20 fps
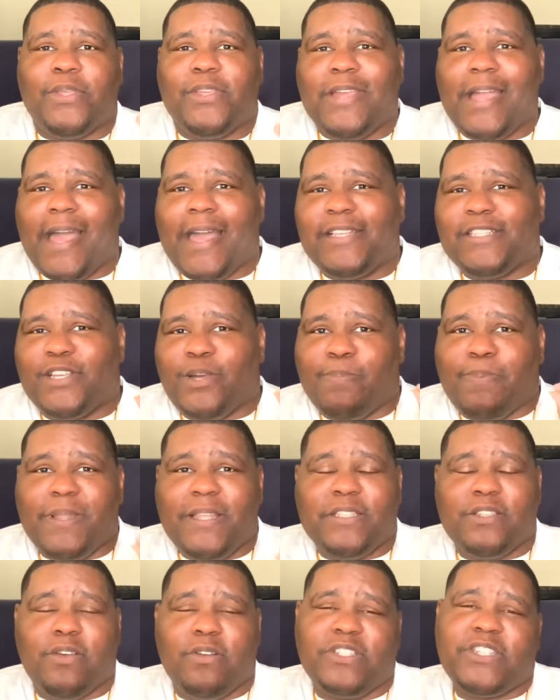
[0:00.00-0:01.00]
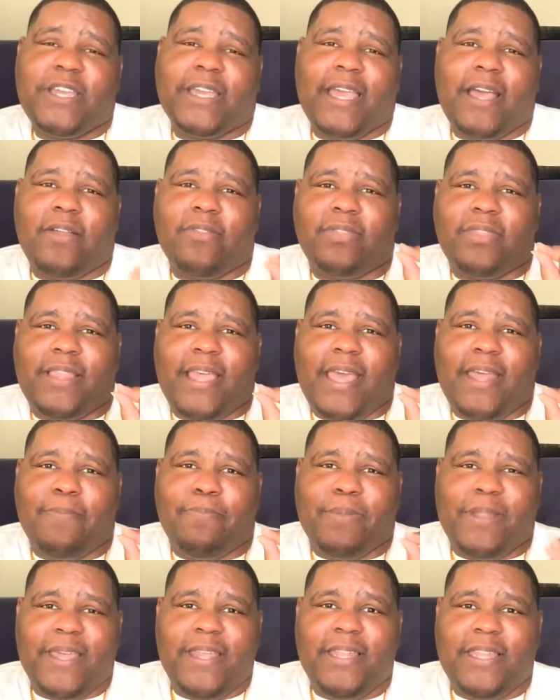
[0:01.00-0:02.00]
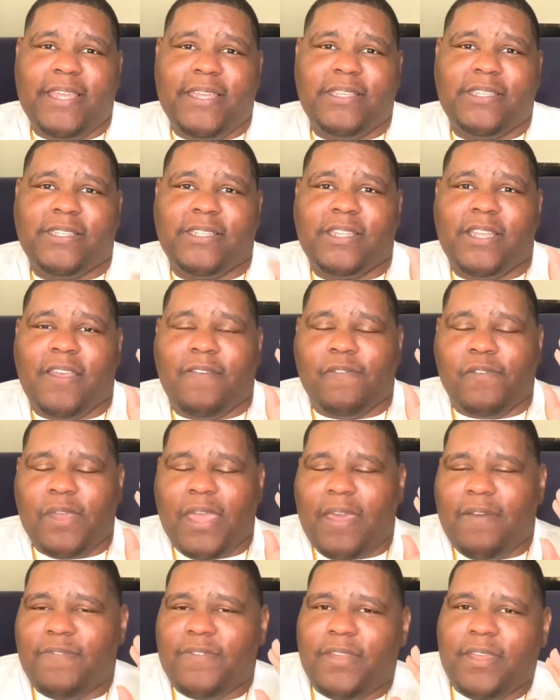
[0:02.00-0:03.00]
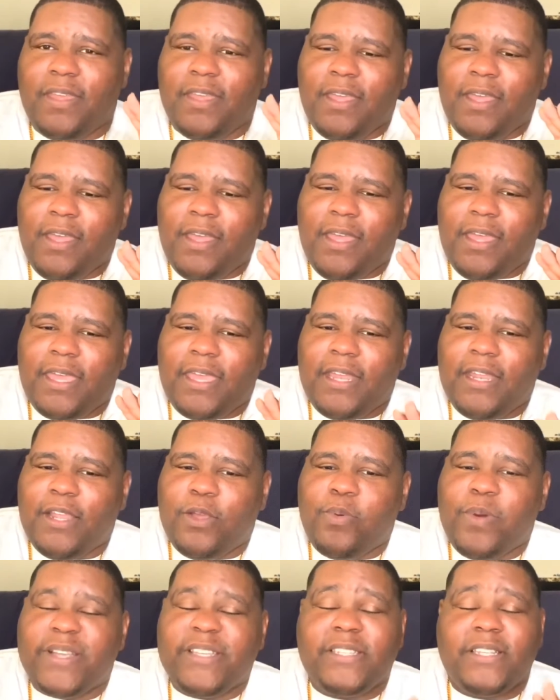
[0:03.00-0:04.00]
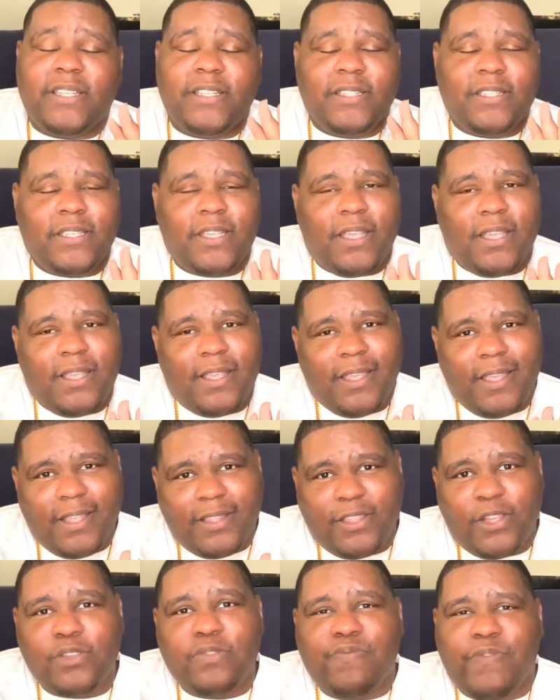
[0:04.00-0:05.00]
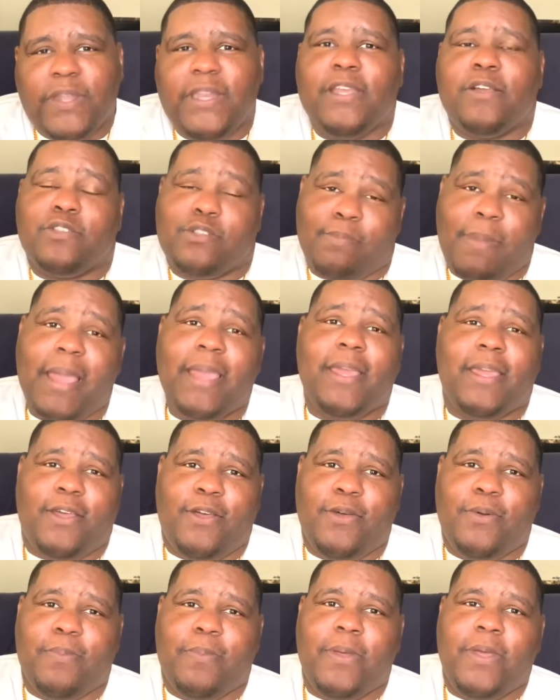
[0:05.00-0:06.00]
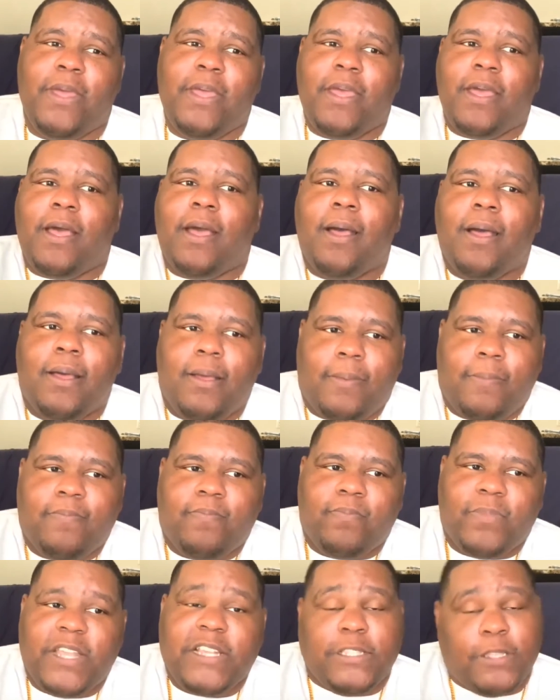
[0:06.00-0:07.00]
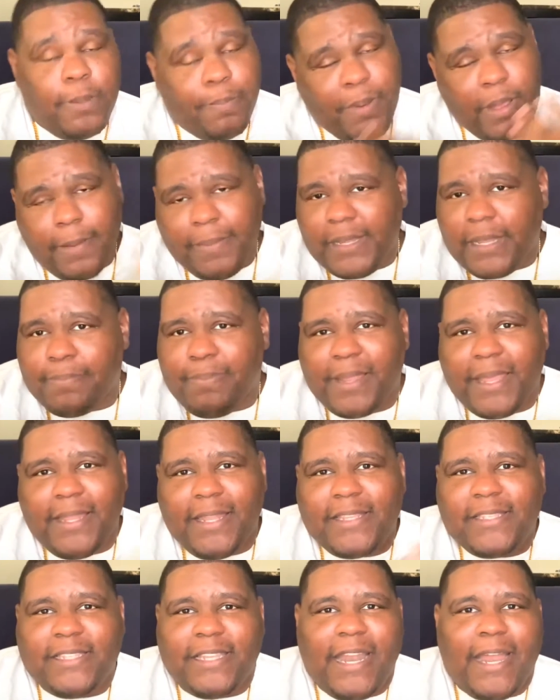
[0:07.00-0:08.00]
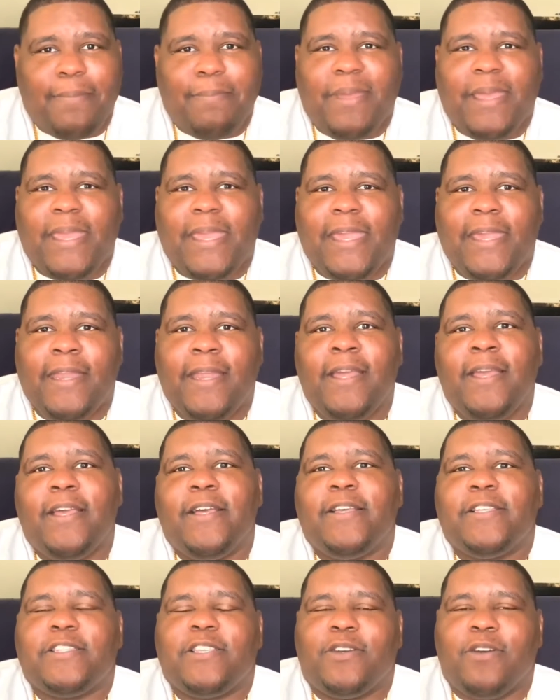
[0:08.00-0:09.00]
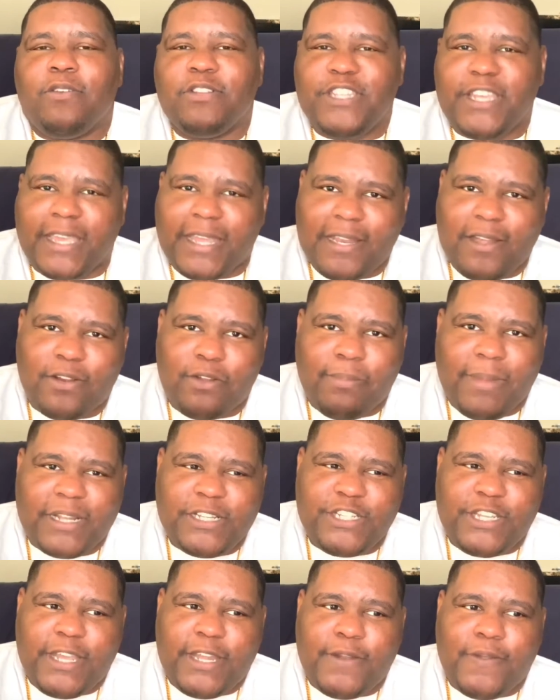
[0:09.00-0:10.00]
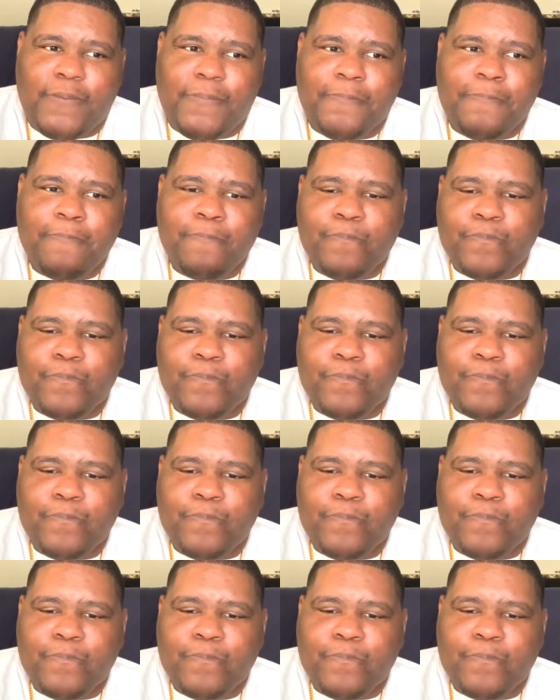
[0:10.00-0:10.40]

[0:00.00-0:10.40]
You guys, please go check out that playlist. If you have any questions, those videos might help. It's a public playlist that I made, so go check it out on my channel.